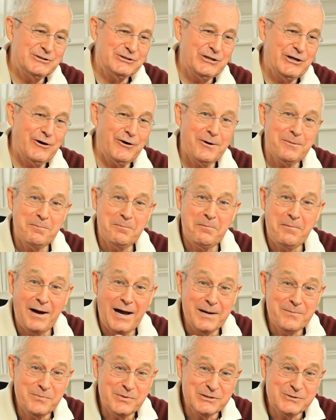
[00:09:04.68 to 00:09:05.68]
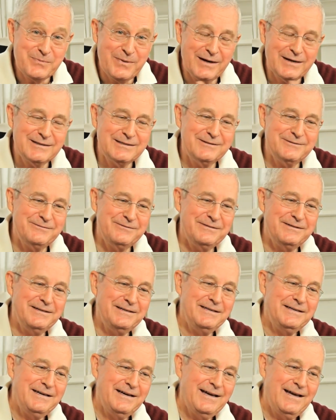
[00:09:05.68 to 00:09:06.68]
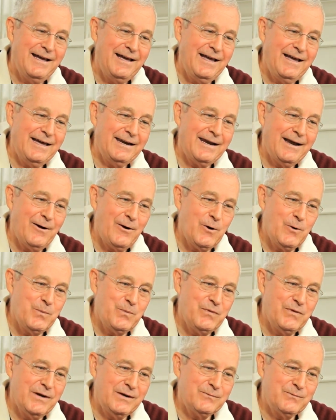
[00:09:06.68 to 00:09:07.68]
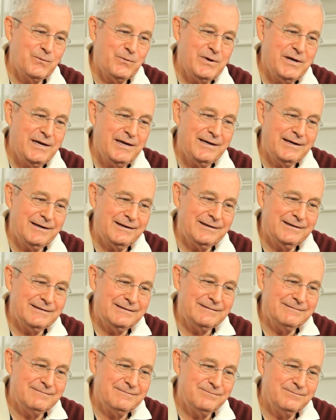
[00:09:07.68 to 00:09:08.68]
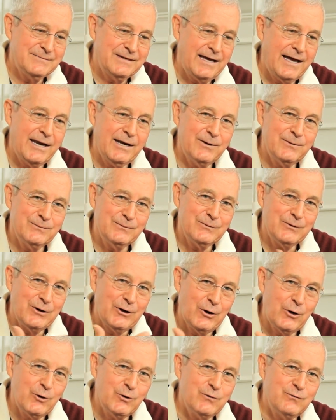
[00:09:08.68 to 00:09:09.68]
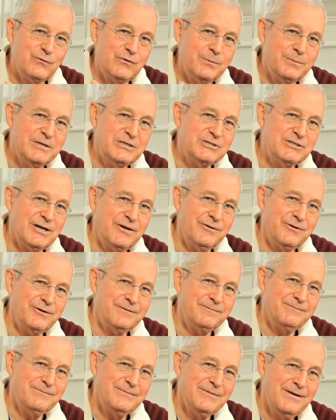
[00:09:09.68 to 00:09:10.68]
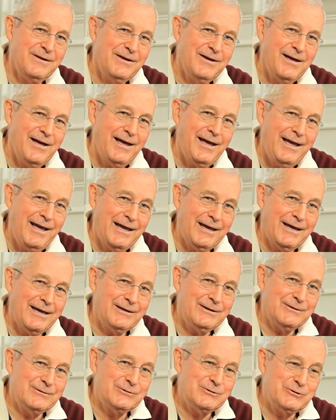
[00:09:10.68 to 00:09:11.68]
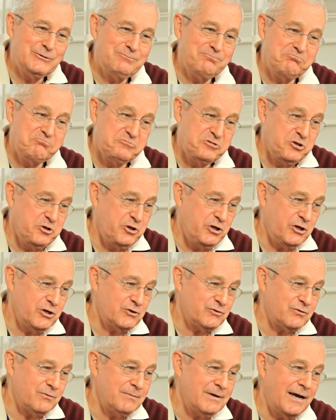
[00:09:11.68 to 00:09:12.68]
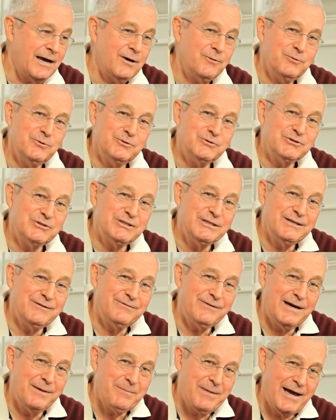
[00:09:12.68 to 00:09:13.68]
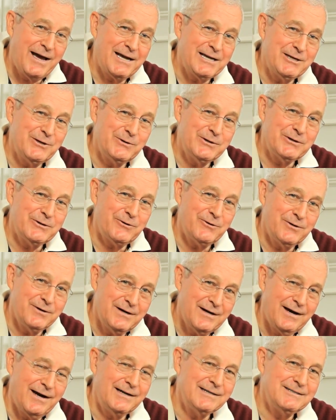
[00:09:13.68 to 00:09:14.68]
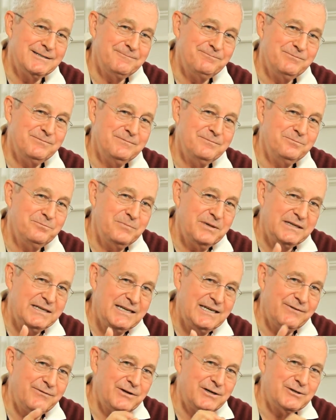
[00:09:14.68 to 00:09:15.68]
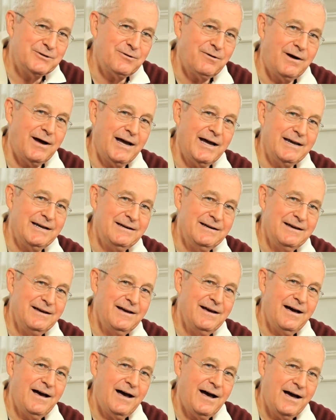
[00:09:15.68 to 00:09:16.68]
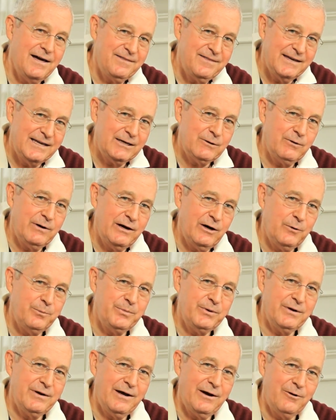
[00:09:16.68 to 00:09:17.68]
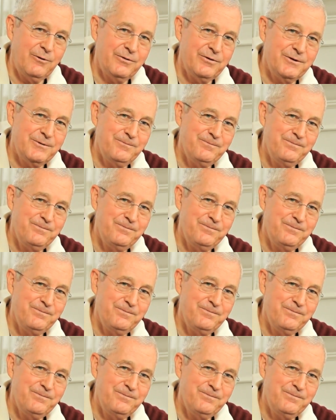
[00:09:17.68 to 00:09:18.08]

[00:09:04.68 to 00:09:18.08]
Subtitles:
share my perspective. And I hope that we can kind of learn from each other. And 2 years from now, we'll see if I'm accurate or not. But give it a try. I think it will help your health.